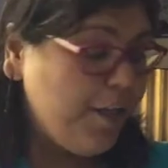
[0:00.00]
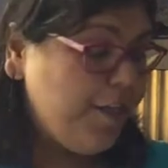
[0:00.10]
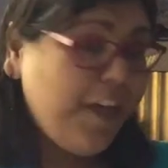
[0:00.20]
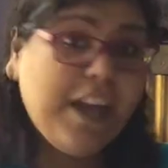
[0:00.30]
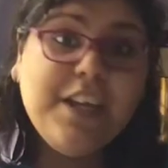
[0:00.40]

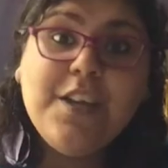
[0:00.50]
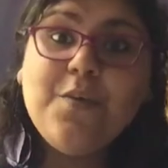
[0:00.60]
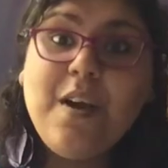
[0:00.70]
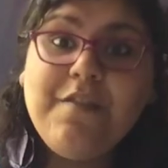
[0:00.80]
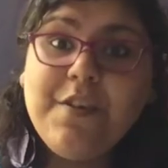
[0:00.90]
Thank
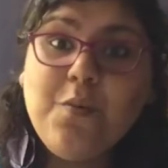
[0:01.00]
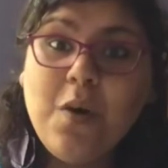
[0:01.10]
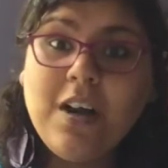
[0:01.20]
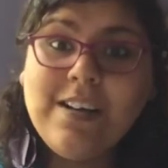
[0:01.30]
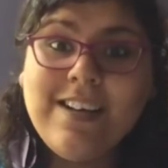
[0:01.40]
you,
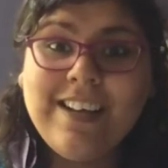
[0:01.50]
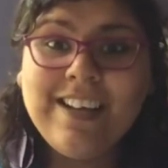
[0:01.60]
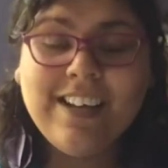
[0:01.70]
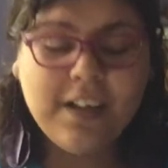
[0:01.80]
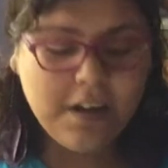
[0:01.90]
everyone,
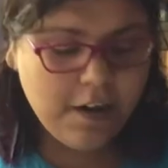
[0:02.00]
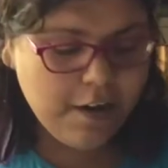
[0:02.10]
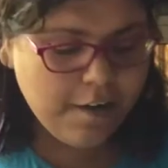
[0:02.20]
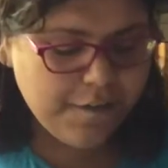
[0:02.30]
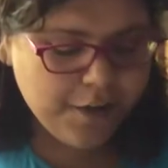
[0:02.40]

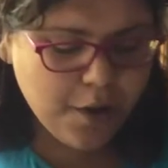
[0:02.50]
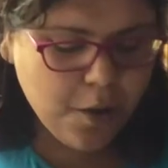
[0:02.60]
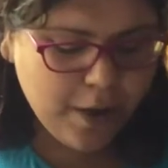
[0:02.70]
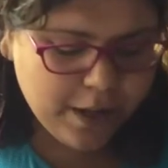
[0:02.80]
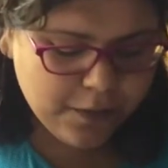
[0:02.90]
for
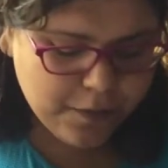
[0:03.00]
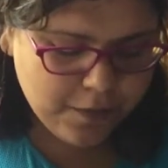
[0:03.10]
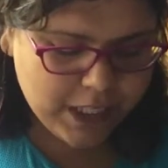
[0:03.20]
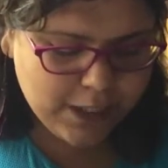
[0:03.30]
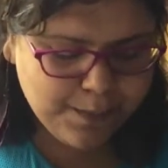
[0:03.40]
going
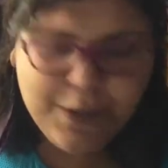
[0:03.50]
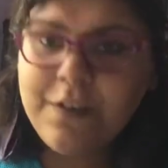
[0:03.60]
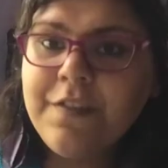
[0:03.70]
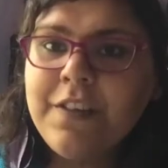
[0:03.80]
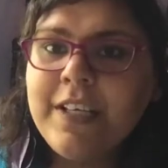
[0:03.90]
through this
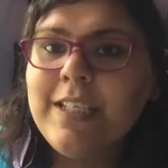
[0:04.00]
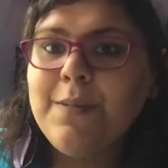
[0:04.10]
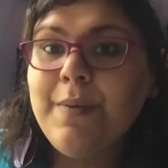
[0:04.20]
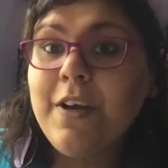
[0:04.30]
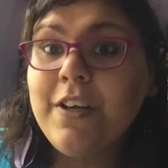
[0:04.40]
beautiful
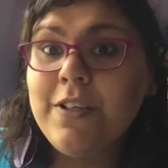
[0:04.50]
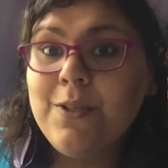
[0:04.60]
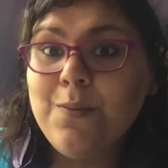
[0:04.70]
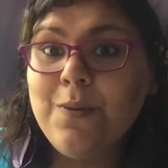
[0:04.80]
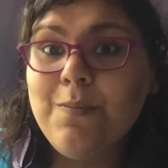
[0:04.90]

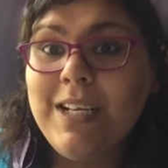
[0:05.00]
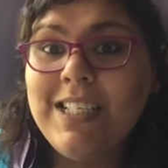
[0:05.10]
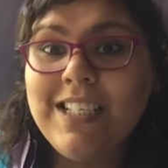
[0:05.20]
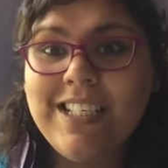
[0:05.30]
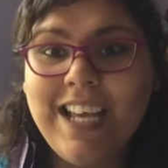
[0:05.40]
experience with me
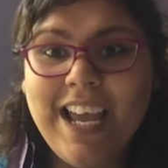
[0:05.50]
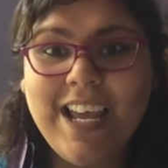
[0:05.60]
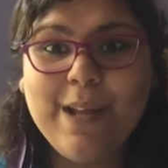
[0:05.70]
today.